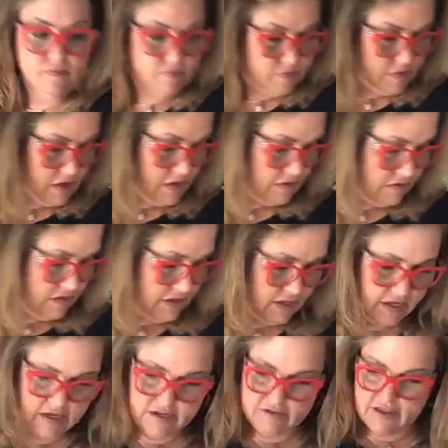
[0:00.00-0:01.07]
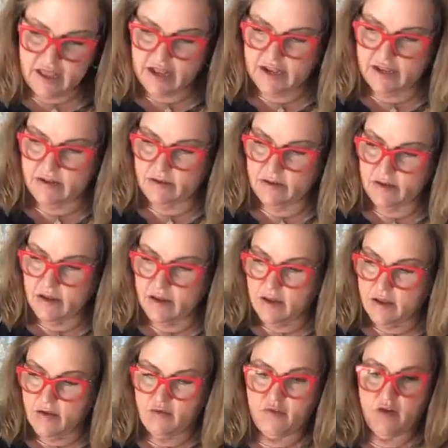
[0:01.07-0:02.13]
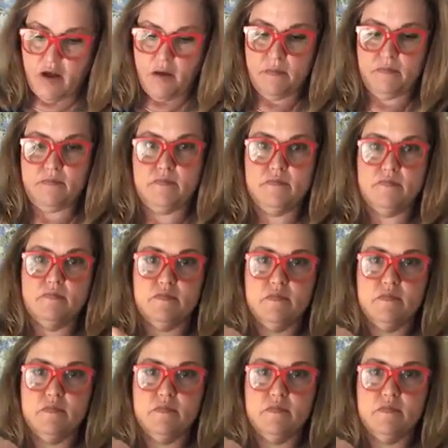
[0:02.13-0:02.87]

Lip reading: stickiness on it from,